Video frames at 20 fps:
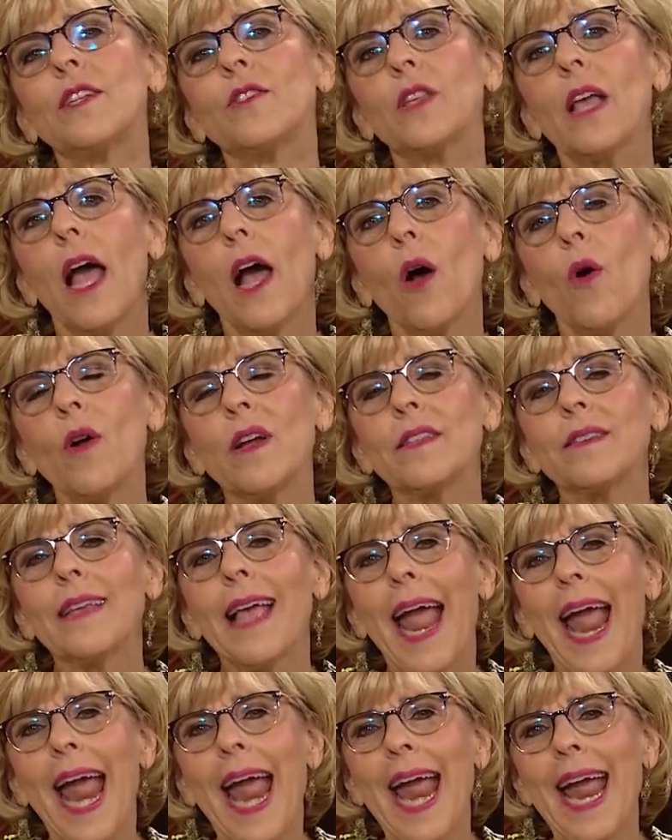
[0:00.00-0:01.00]
It's how it's
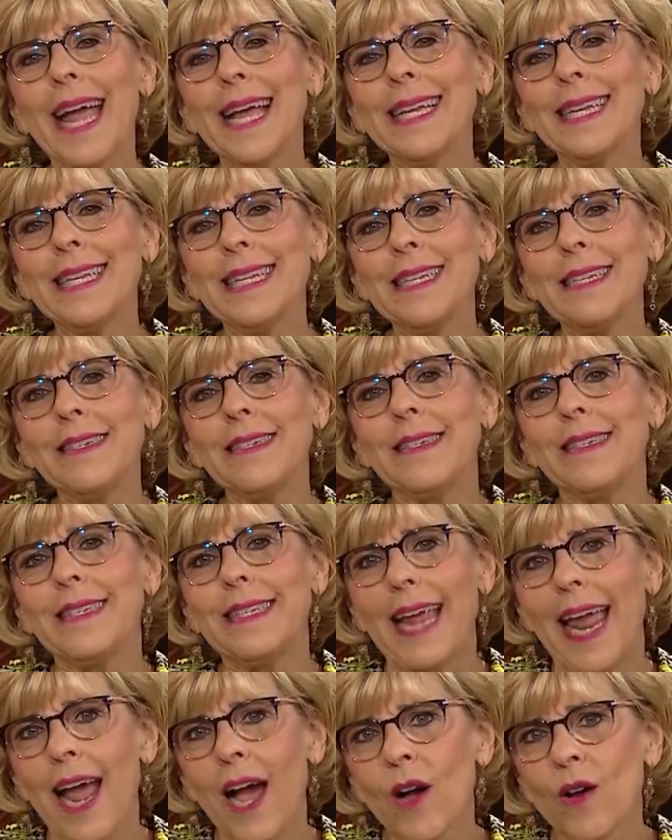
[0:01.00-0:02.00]
handed
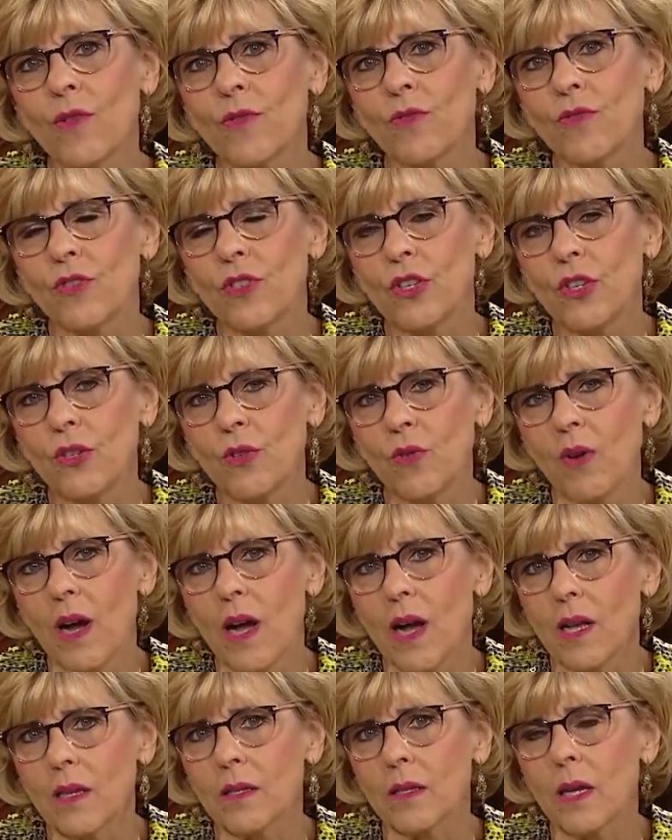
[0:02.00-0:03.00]
down to
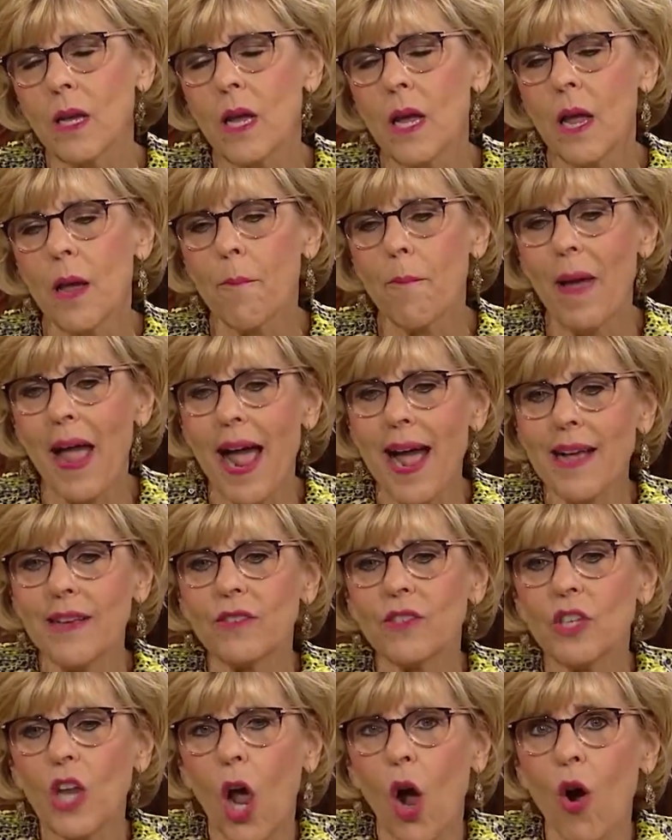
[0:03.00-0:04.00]
us,
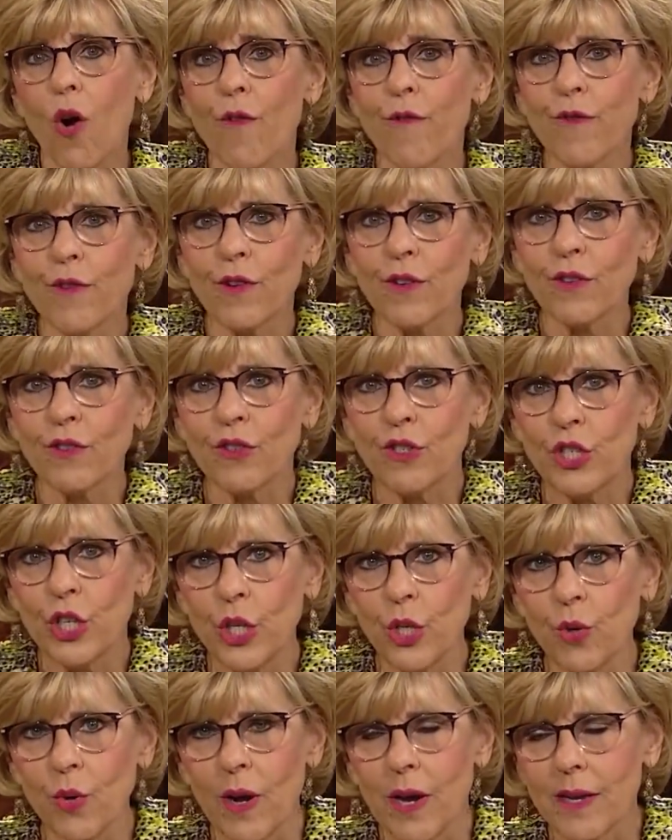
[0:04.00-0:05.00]
passed over
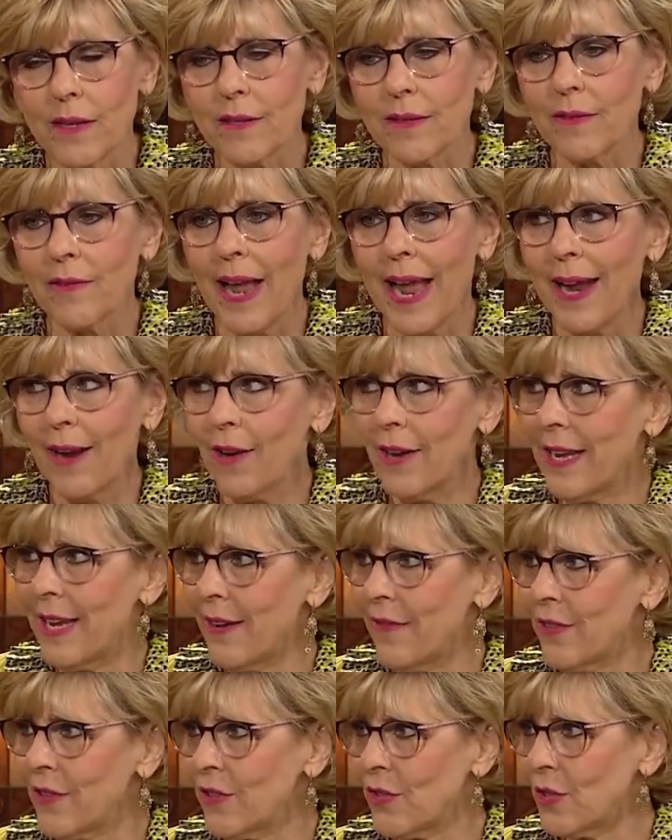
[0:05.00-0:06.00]
to us,
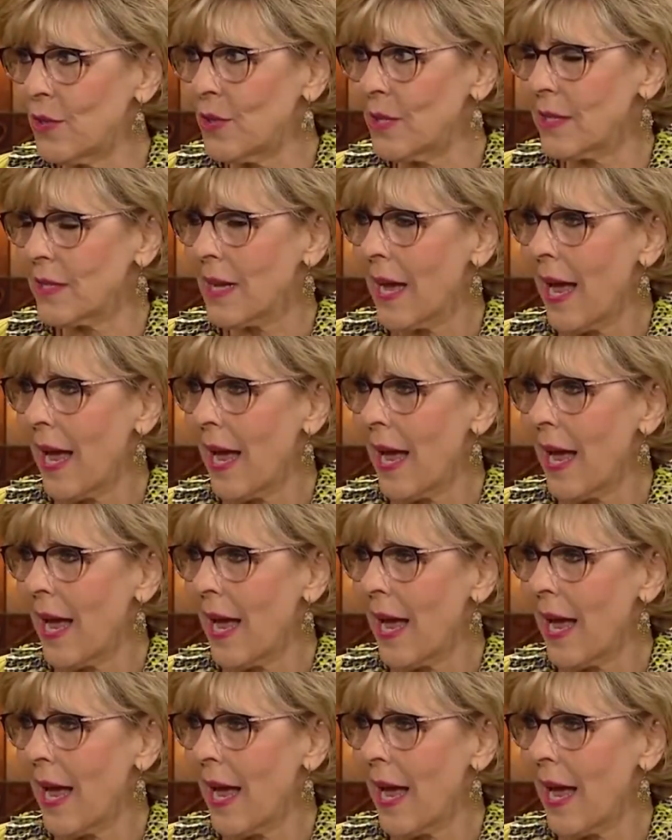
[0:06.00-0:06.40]
given to us.